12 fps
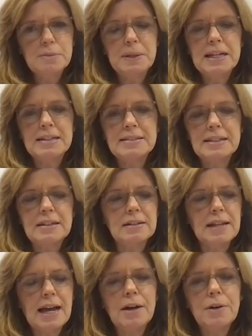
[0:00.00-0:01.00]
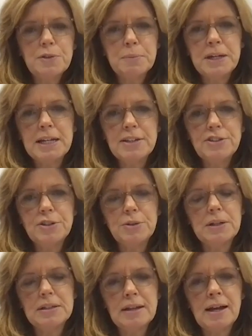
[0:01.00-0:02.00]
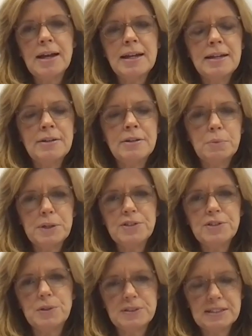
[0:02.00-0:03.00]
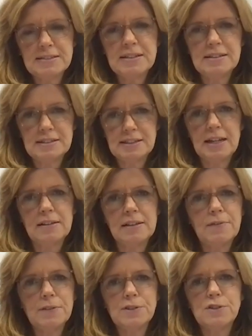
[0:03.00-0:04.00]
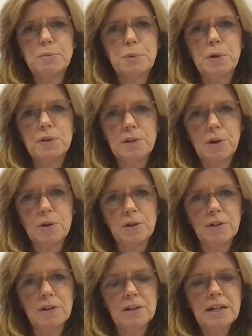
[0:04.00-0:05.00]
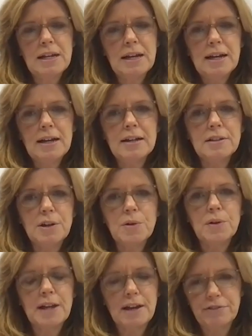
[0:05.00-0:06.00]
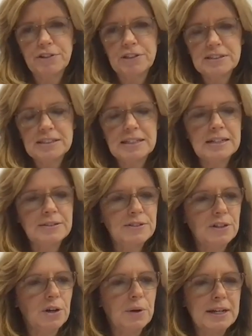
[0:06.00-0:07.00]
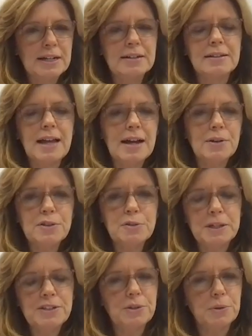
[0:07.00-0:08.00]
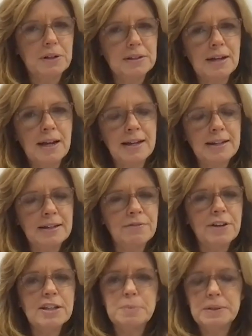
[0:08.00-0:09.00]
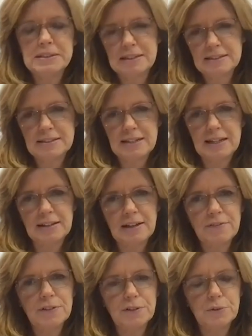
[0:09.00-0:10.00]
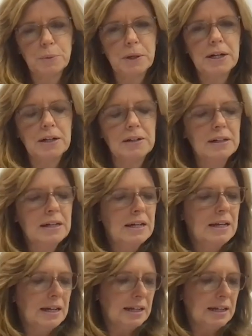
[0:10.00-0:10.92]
is because it allows me to align resources at a state level to support local uh, local efforts, and so and it allows me to align investments at a state level as well.